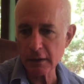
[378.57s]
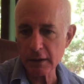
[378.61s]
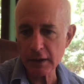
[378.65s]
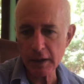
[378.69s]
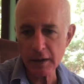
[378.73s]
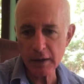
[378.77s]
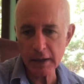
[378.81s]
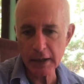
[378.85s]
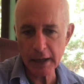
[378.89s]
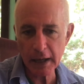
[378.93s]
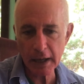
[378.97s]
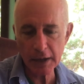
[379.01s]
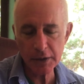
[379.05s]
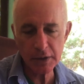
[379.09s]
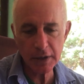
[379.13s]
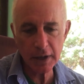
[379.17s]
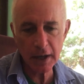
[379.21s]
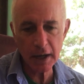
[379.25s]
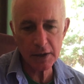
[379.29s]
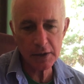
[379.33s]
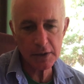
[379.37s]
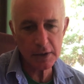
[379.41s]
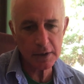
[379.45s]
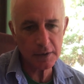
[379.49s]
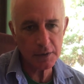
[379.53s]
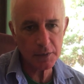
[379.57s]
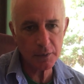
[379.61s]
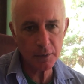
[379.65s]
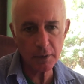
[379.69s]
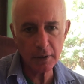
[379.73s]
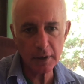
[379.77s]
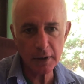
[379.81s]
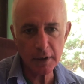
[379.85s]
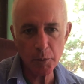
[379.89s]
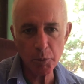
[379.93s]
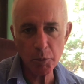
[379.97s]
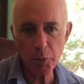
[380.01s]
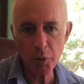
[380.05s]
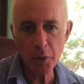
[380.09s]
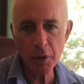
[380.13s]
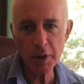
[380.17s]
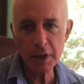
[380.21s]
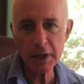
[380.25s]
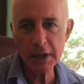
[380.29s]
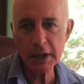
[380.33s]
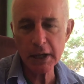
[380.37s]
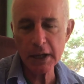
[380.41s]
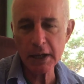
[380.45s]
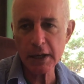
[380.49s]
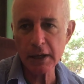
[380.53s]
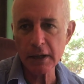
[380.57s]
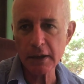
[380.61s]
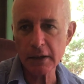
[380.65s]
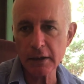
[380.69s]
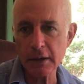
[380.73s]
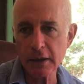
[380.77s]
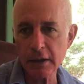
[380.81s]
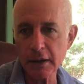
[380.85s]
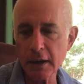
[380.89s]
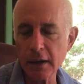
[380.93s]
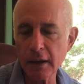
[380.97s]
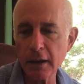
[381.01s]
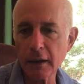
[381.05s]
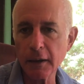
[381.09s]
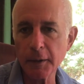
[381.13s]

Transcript: think education is really important, and